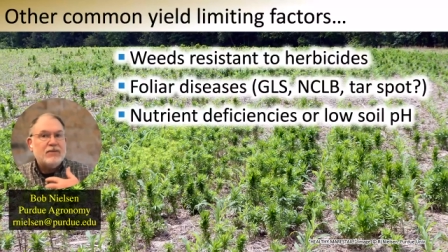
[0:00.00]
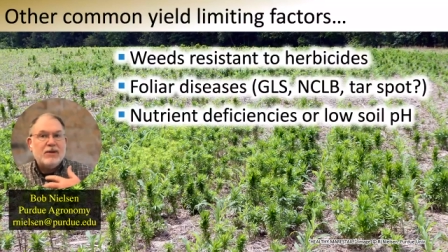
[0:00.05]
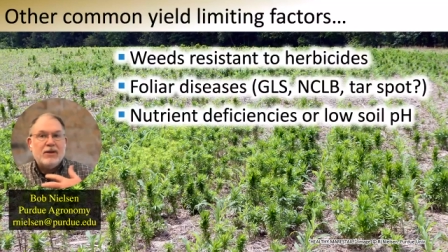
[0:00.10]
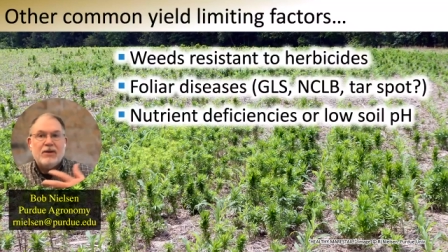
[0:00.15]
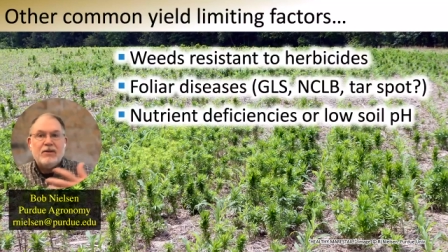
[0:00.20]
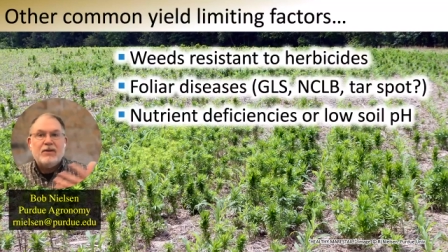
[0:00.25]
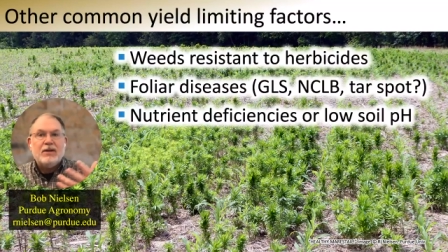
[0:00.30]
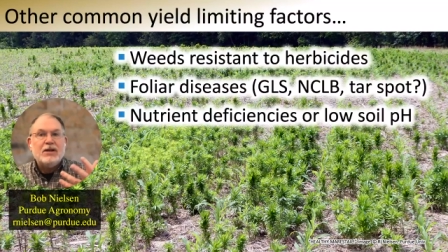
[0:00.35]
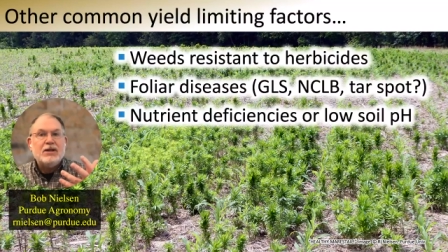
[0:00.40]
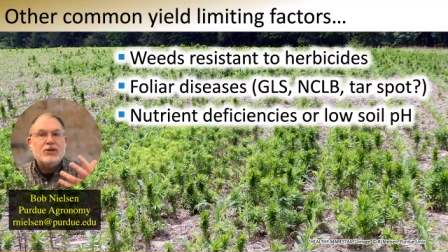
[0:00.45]
you know,
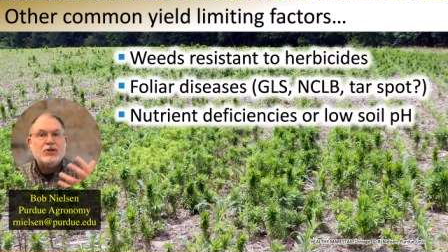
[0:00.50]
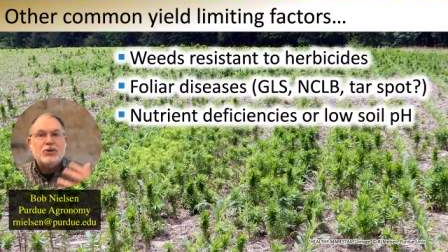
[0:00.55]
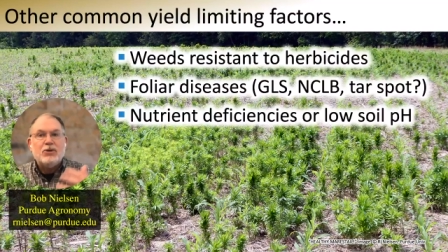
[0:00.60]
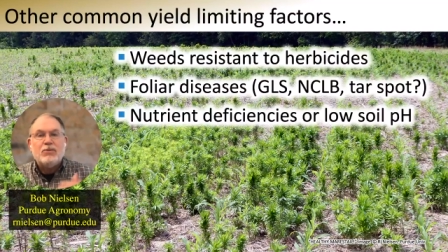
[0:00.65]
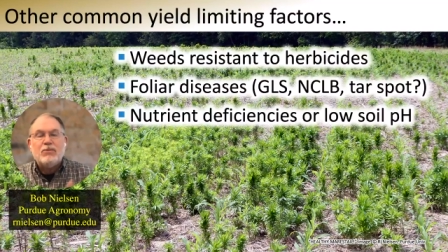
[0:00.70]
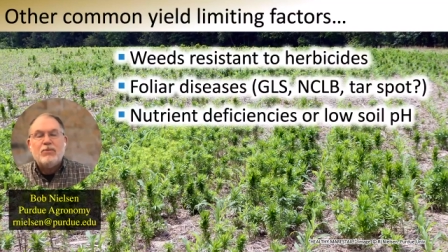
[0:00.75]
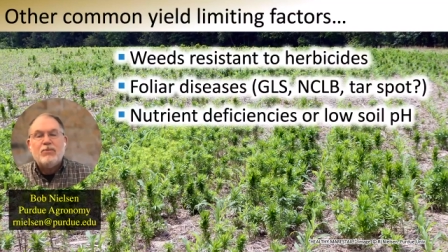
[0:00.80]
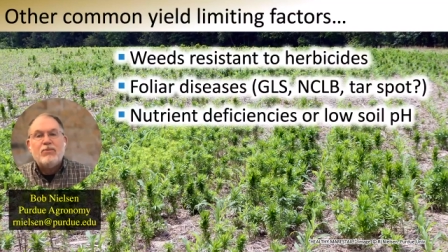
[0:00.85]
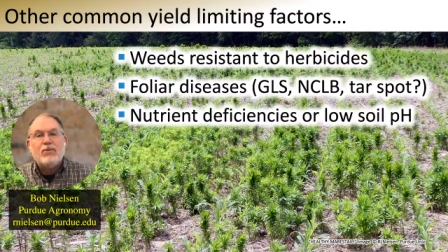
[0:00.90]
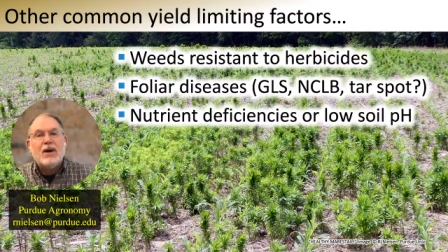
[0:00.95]
these are
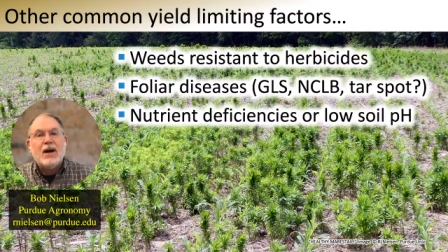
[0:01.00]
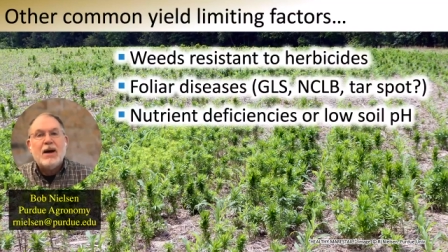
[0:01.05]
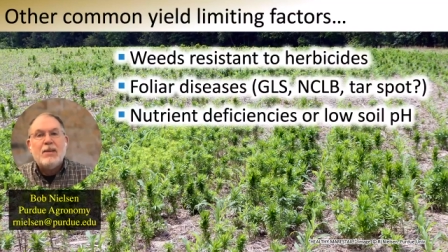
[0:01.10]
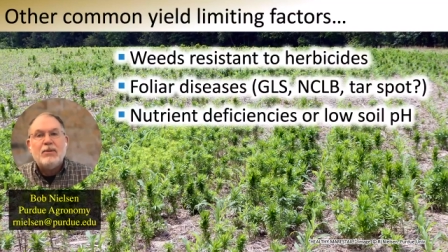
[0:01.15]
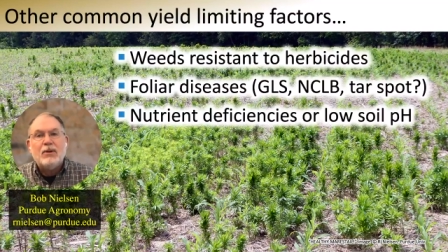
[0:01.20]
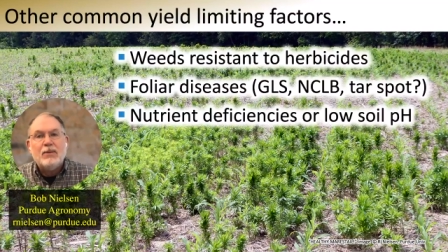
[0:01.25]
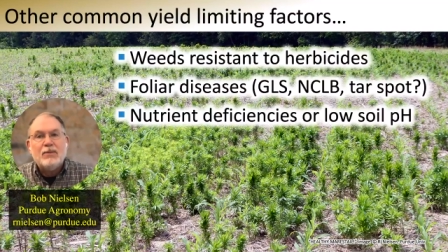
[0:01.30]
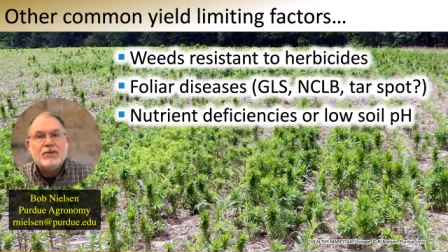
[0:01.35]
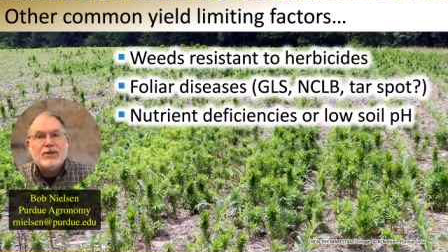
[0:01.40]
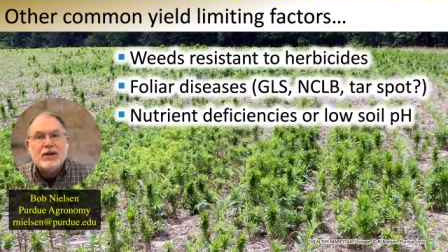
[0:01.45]

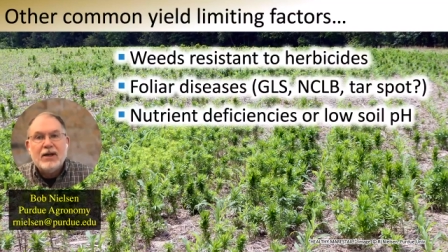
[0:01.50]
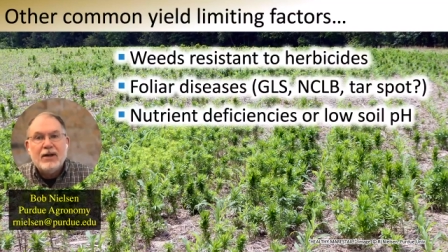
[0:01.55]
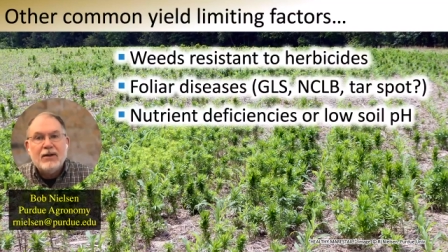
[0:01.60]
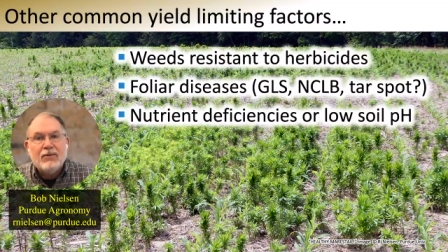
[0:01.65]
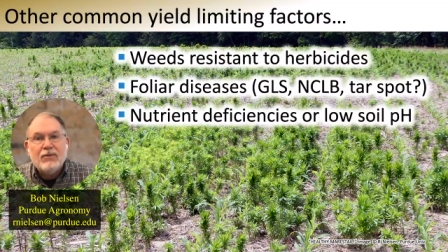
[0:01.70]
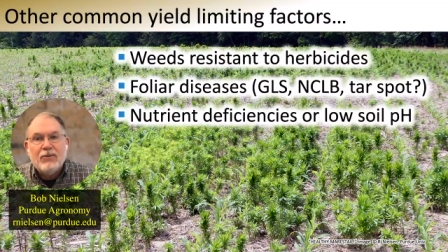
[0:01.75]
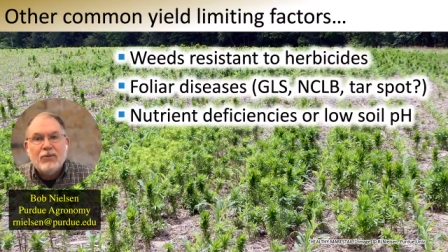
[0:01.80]
problems that